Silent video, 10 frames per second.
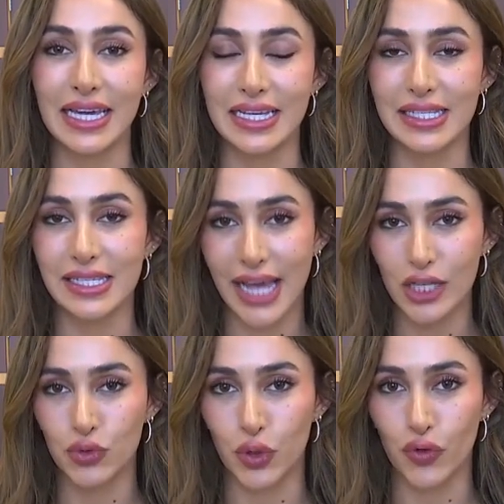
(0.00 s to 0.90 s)
is
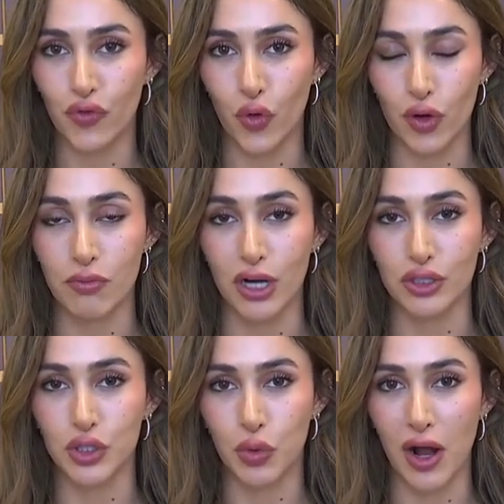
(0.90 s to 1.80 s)
scheduled for
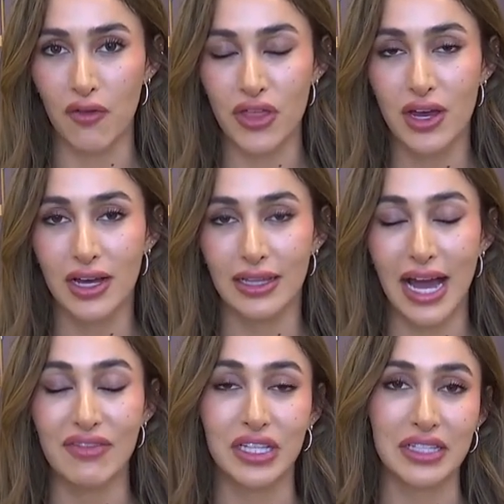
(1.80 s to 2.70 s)
March 12th.
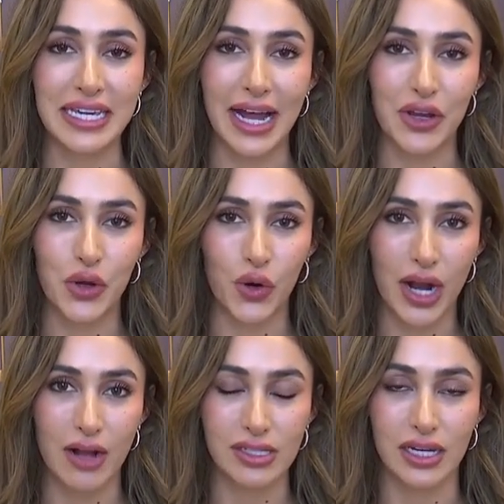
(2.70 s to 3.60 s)
Live at the Lee County
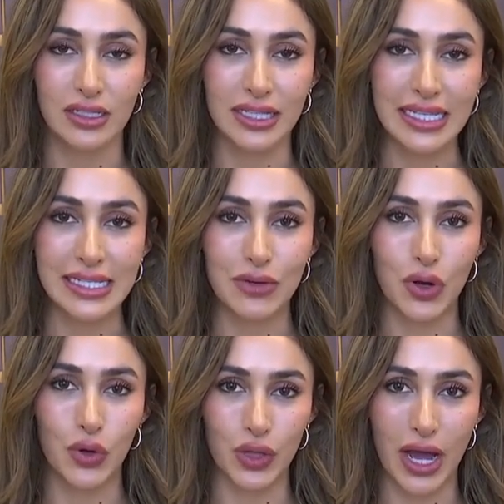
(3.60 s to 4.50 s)
Courthouse, Annalise
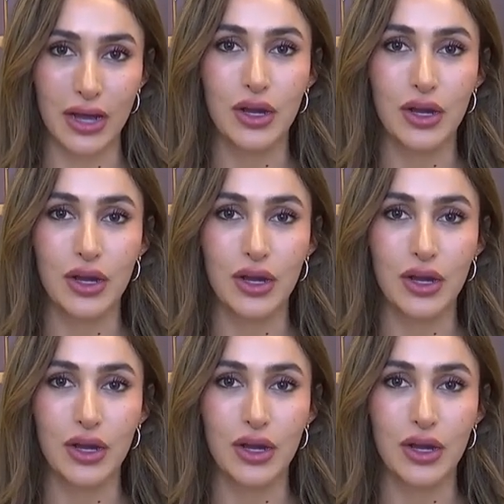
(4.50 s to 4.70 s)
Iraola,